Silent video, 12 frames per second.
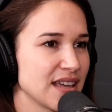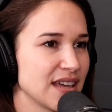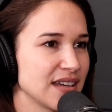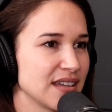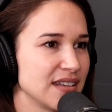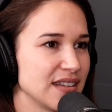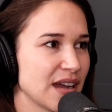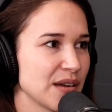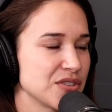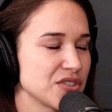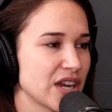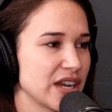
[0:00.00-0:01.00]
and I
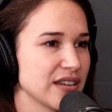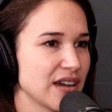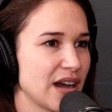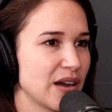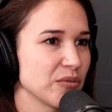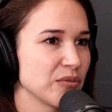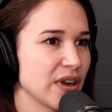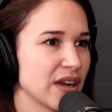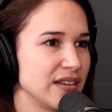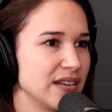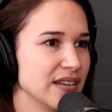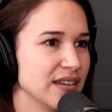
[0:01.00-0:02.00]
was trying to
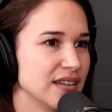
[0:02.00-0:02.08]
outrun